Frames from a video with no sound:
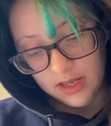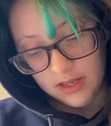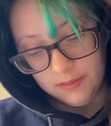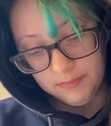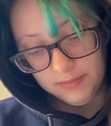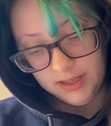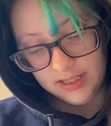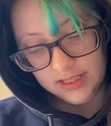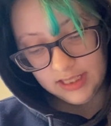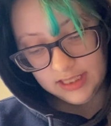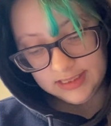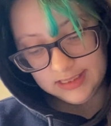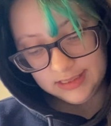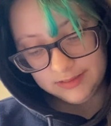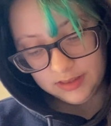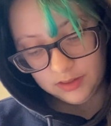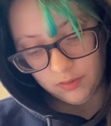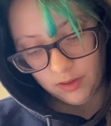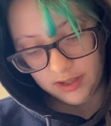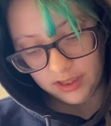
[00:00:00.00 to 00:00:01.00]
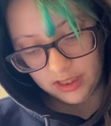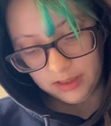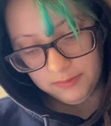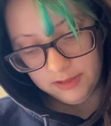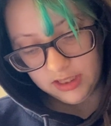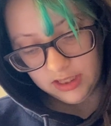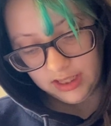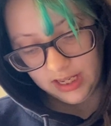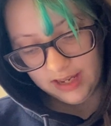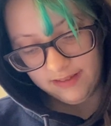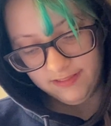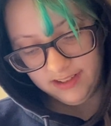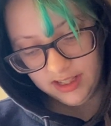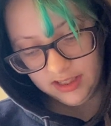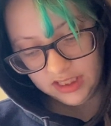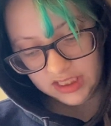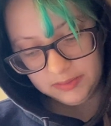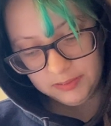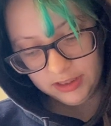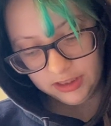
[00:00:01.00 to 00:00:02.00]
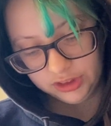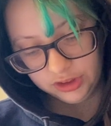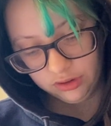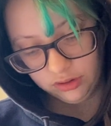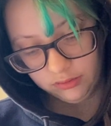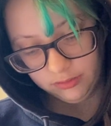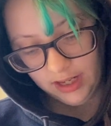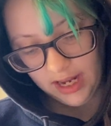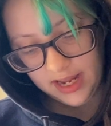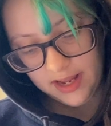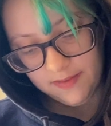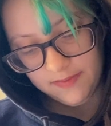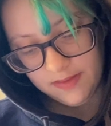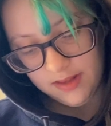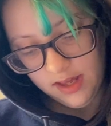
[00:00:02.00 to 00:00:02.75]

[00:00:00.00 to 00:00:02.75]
Mingyi seemed to want to communicate via the spiritual array,